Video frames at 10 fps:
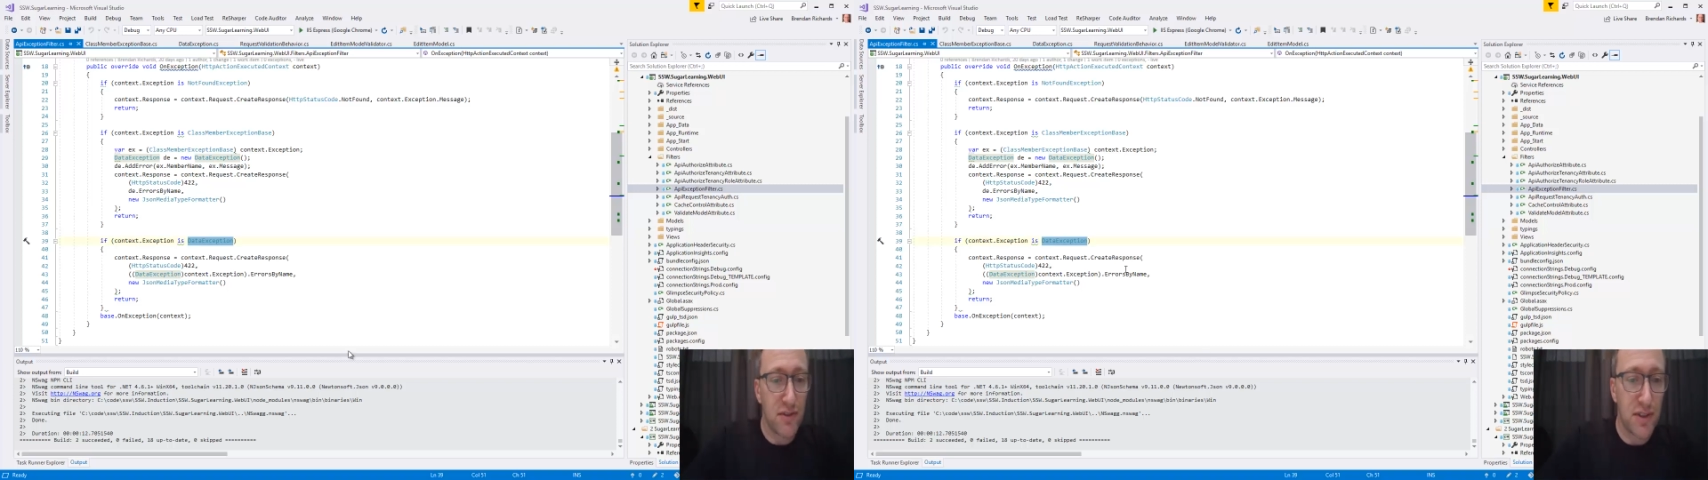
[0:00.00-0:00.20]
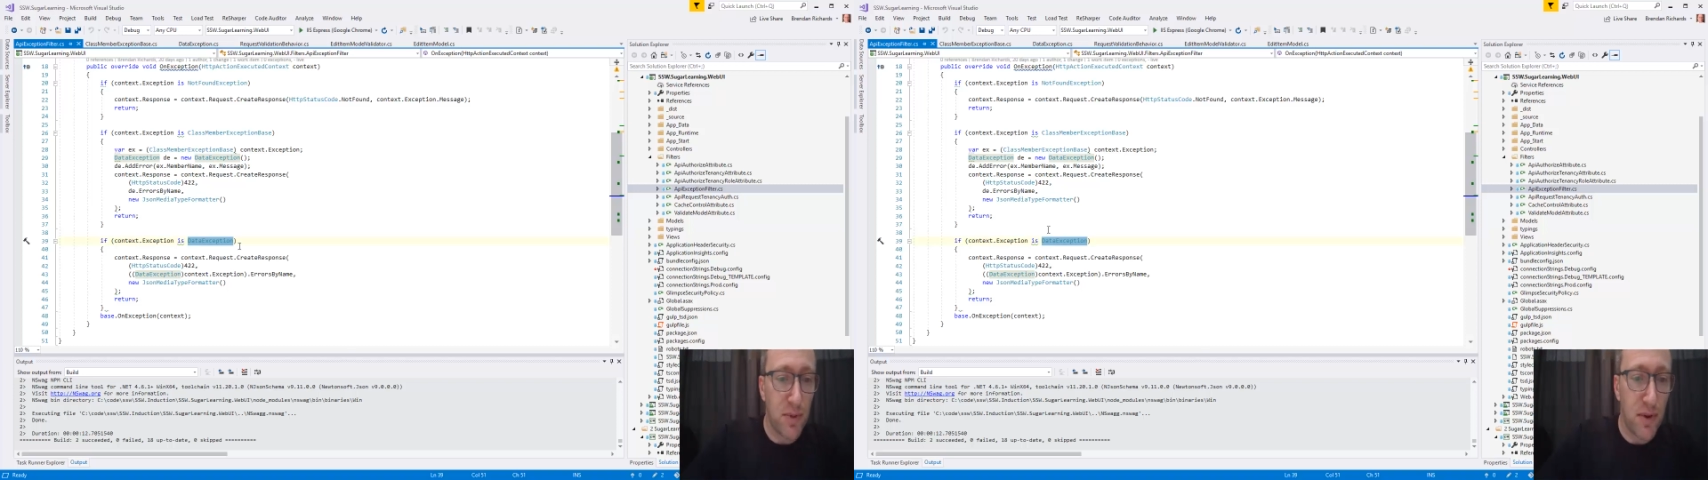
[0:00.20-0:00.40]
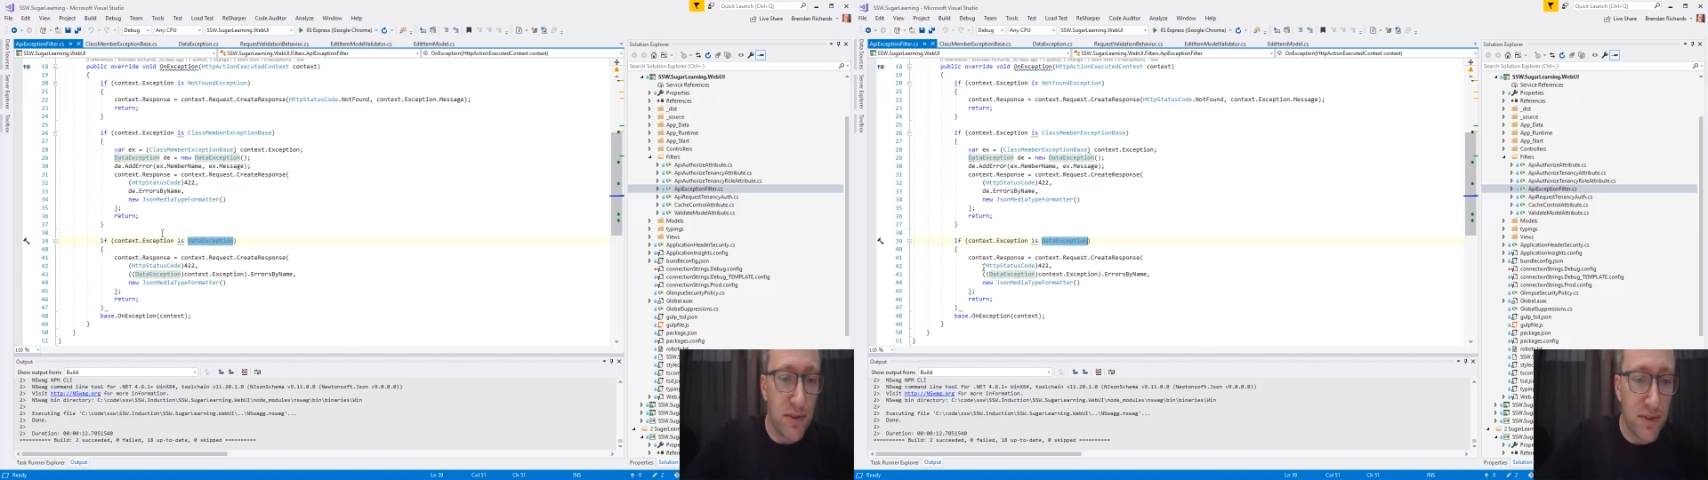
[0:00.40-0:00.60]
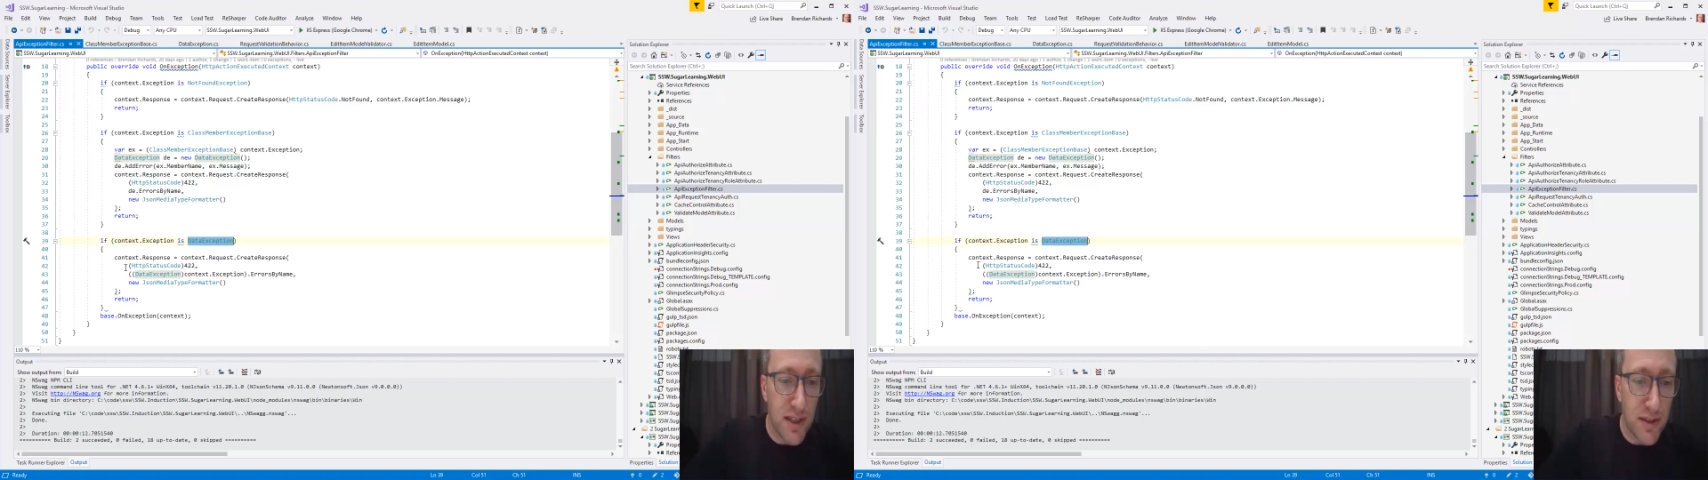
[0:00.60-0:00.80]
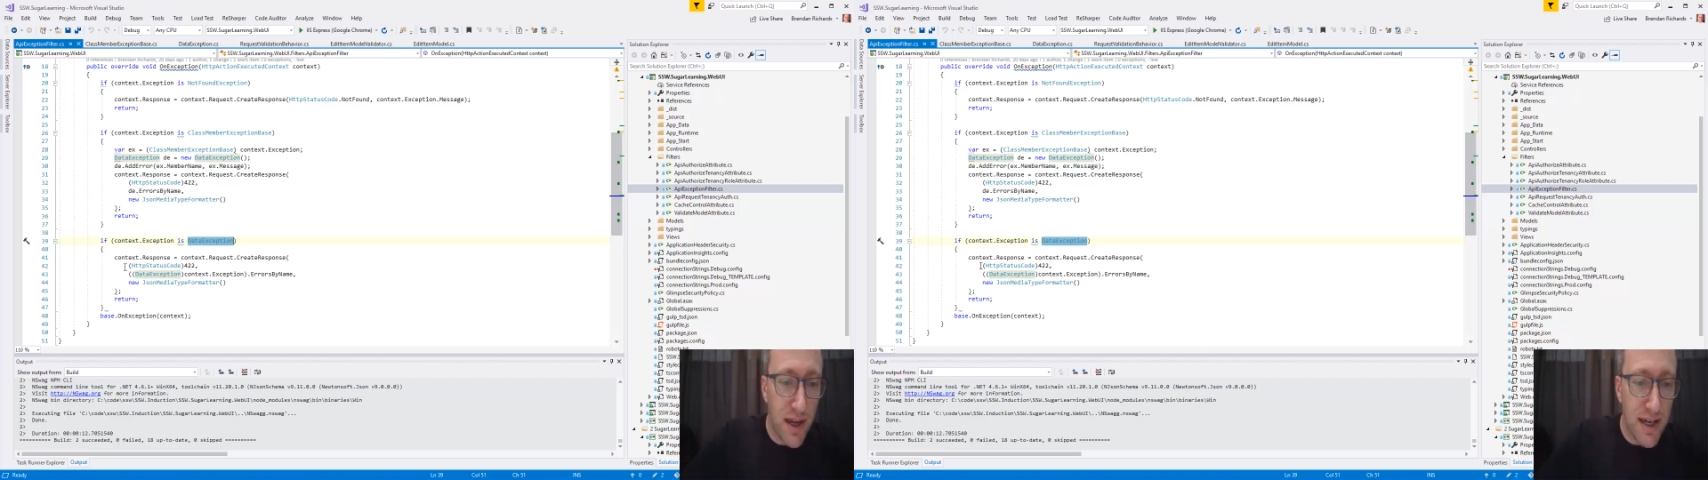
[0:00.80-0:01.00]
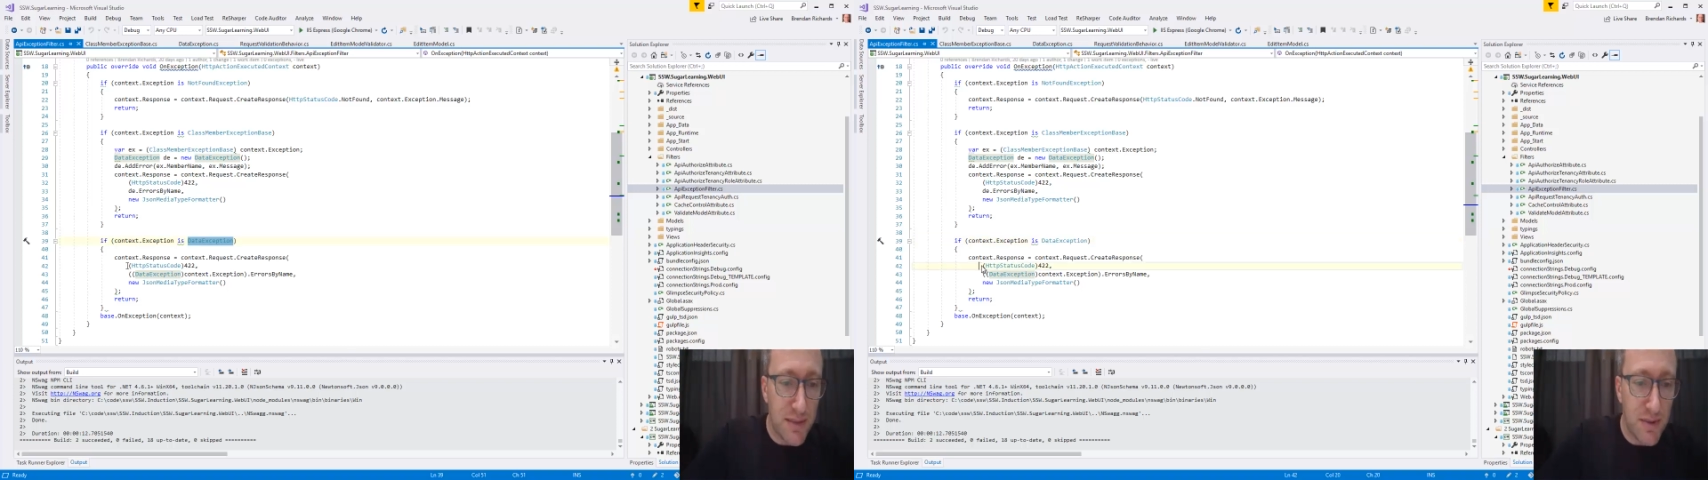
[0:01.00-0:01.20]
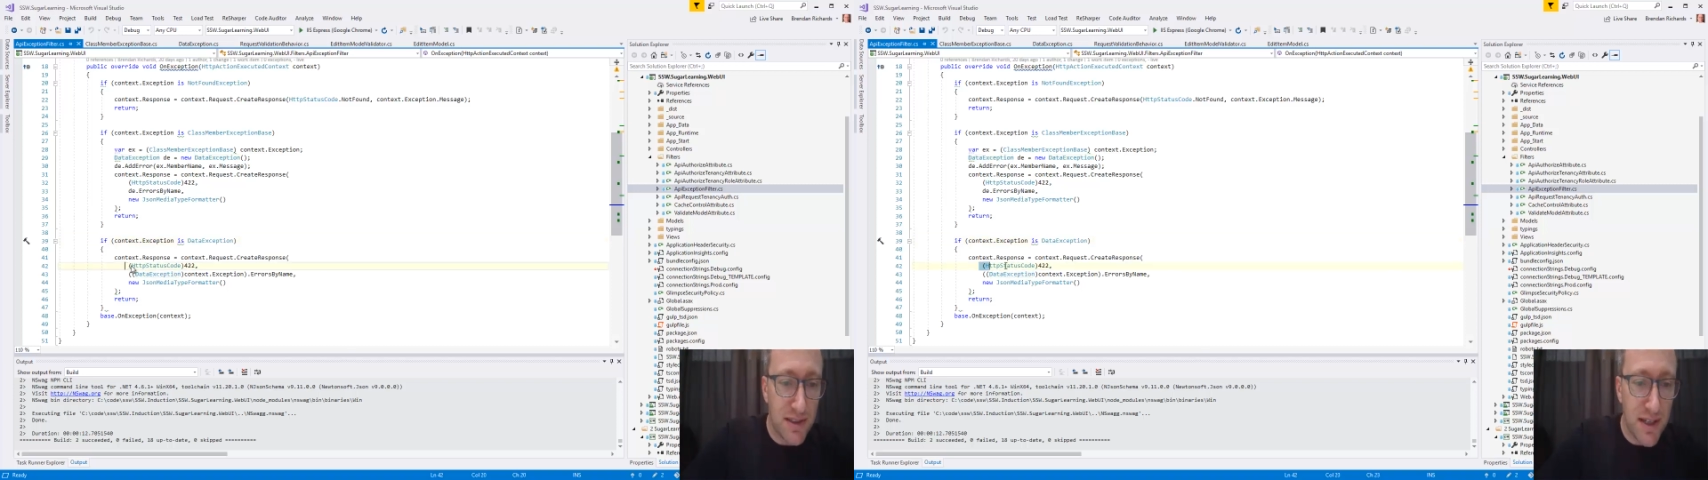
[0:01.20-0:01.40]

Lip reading: this response into HTTP